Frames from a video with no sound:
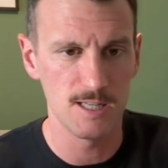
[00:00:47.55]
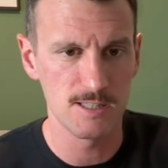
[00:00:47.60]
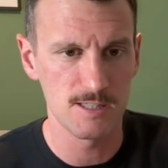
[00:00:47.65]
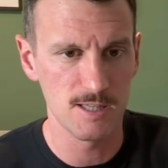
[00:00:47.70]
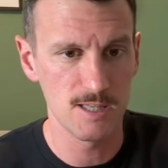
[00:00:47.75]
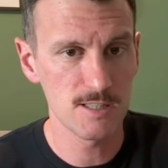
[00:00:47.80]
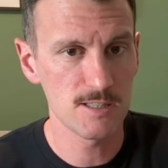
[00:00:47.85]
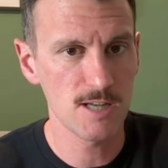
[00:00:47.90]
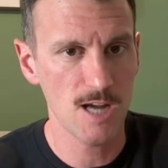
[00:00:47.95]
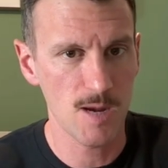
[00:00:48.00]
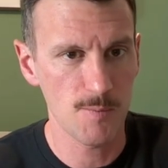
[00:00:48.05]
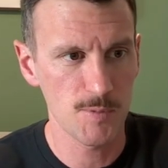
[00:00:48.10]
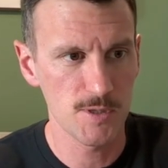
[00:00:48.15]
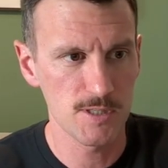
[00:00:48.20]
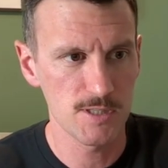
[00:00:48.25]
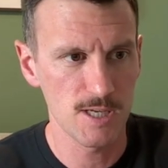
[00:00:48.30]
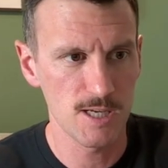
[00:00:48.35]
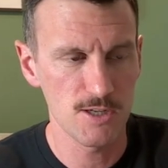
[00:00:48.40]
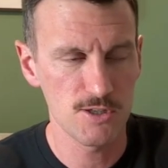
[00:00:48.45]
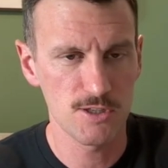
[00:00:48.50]
this
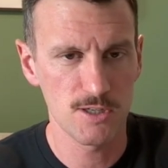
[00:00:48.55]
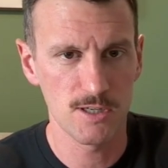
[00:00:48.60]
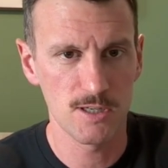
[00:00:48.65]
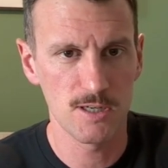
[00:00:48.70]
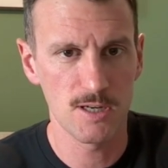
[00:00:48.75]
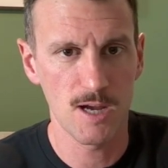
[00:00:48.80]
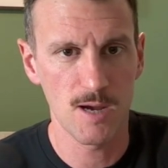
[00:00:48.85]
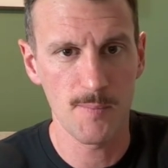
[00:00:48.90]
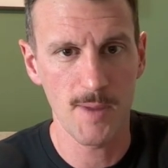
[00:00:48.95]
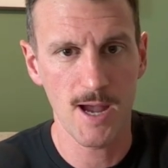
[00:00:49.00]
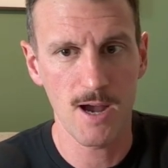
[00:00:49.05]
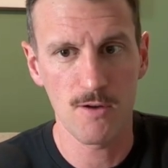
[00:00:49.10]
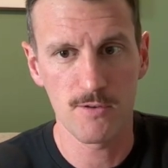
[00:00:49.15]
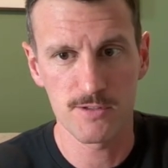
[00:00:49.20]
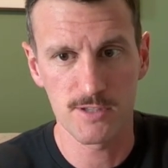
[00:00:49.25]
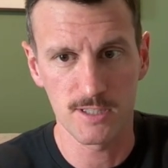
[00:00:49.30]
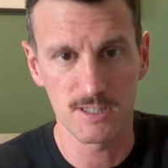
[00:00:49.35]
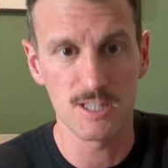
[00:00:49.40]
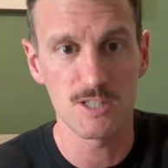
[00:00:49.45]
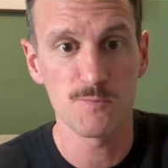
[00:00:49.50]
compensation amount, it's
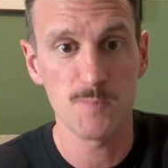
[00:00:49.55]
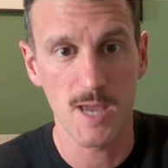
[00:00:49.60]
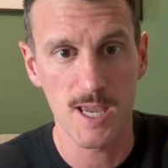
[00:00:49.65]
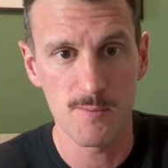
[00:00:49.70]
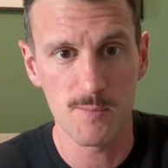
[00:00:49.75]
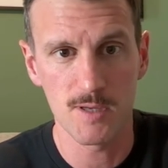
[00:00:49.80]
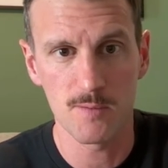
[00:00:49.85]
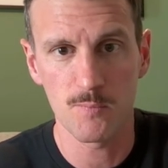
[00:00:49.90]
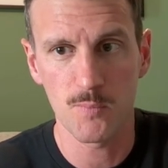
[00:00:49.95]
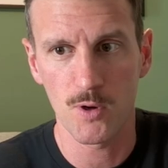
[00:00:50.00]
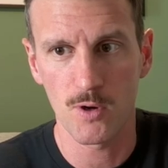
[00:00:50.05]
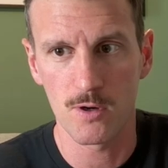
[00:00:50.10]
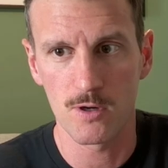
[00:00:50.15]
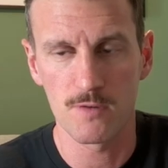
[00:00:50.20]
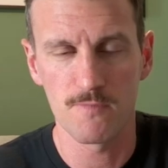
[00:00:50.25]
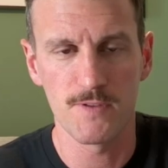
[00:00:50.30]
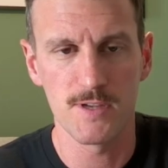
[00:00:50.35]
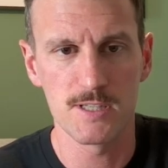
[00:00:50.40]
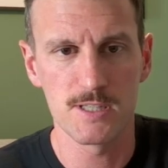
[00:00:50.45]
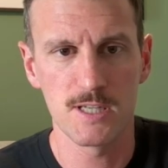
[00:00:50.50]
like this payment per
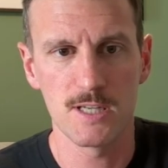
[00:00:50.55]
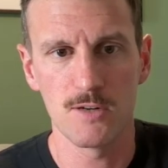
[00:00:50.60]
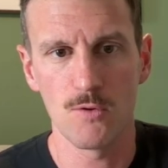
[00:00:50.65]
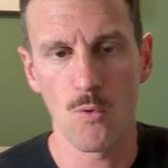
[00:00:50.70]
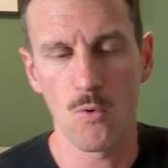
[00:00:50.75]
visit,